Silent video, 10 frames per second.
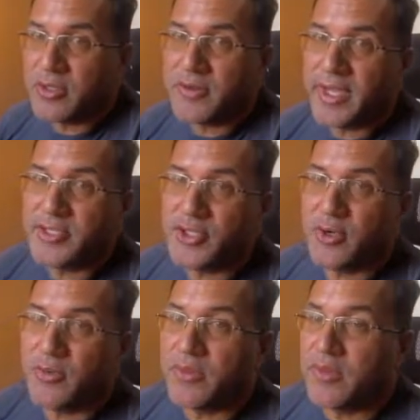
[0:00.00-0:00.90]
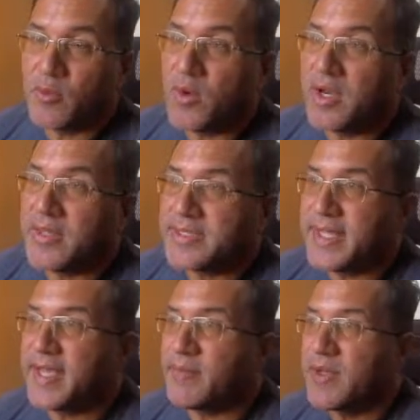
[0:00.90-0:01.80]
Okay, so they're one and the
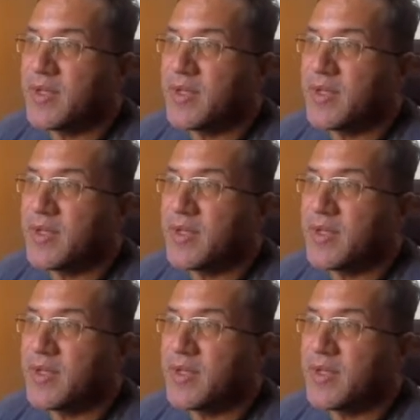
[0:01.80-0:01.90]
same.